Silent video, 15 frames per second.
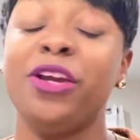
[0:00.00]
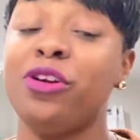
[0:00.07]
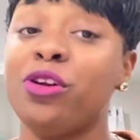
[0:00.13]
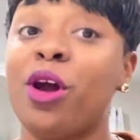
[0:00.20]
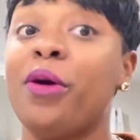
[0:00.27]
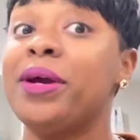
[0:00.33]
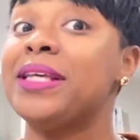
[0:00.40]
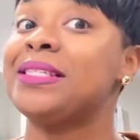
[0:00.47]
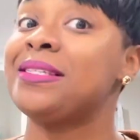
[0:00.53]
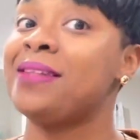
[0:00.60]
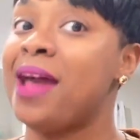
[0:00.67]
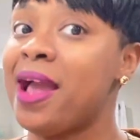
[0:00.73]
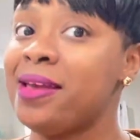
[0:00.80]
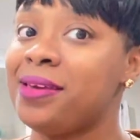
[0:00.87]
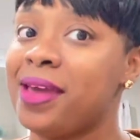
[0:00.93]
you know, his
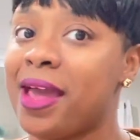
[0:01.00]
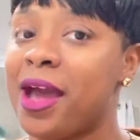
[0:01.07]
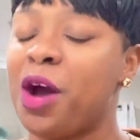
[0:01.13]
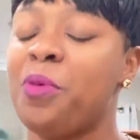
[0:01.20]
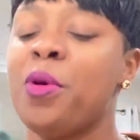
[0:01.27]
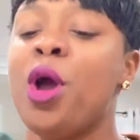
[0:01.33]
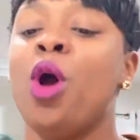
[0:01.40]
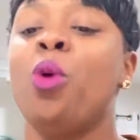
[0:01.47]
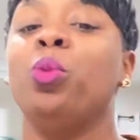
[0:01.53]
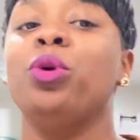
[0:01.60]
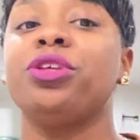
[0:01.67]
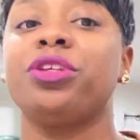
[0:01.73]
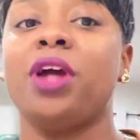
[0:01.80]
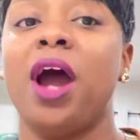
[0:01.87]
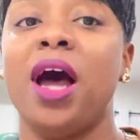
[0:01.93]
nightcap
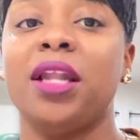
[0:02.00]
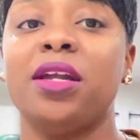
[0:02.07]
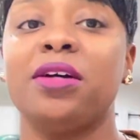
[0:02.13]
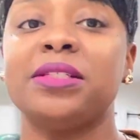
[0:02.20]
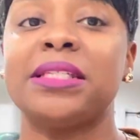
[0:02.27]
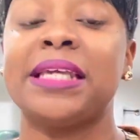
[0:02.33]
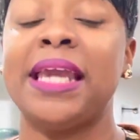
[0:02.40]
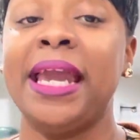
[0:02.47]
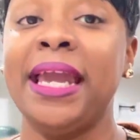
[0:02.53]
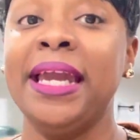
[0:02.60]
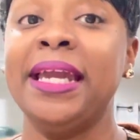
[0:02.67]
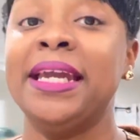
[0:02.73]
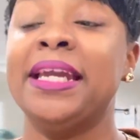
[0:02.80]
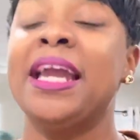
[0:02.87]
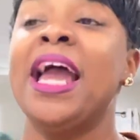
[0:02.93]
with Carlos
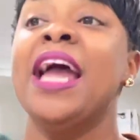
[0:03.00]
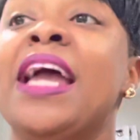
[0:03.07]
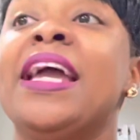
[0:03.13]
King,